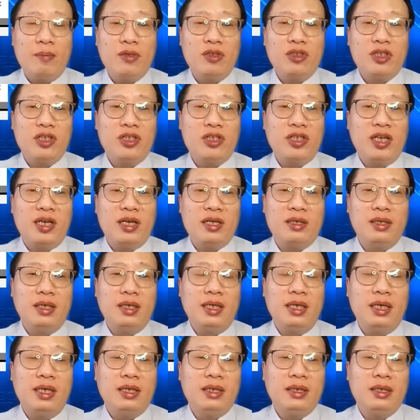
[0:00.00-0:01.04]
such as,
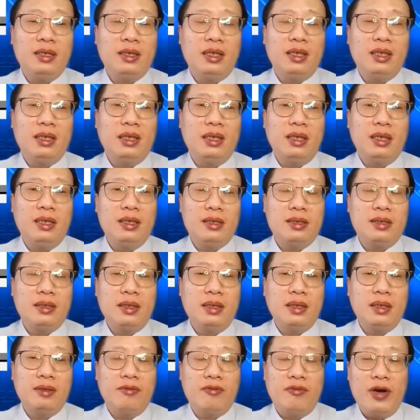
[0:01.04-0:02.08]
again, it's
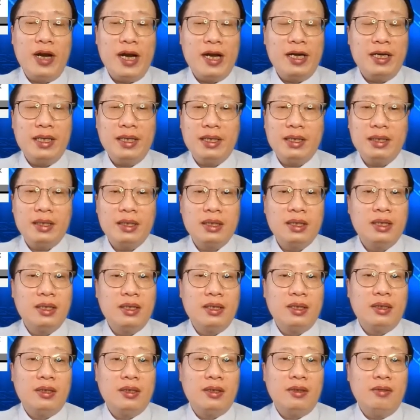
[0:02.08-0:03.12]
raining,
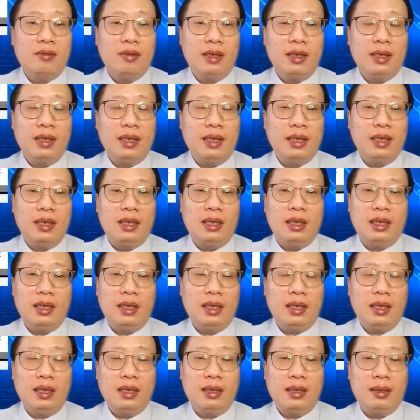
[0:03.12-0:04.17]
right,
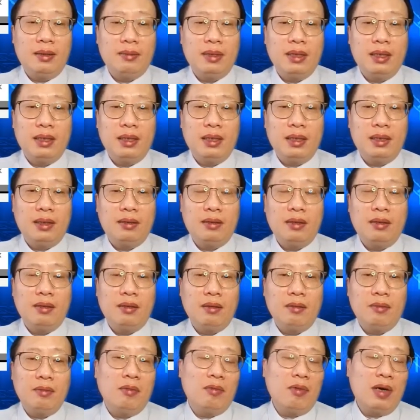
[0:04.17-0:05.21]

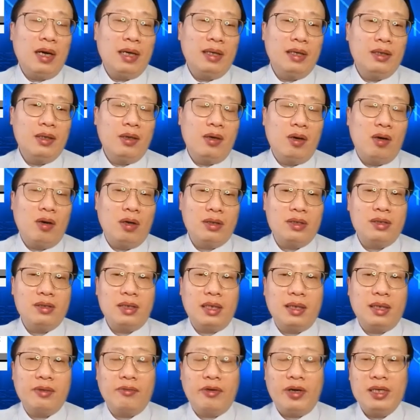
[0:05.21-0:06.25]
or under the hot
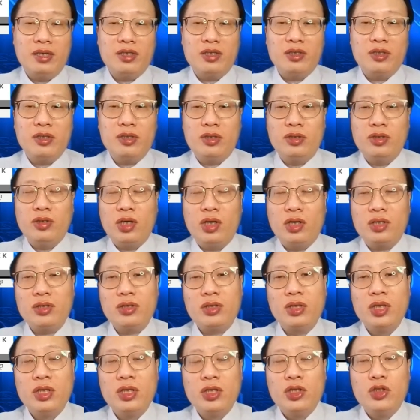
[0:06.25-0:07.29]
sun, right? It's not
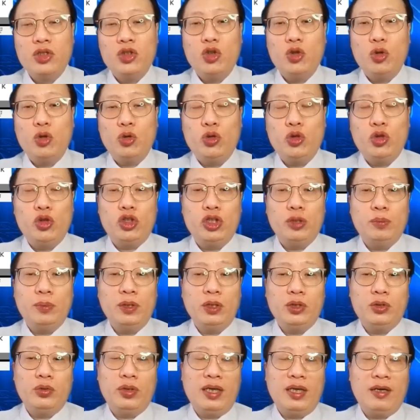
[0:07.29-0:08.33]
so suitable
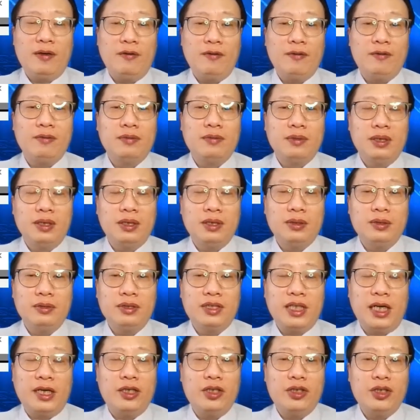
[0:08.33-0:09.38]
to have,
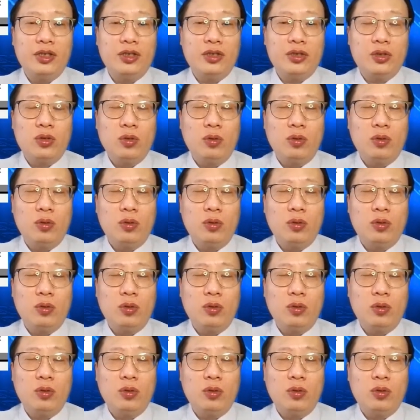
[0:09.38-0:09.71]
technicians go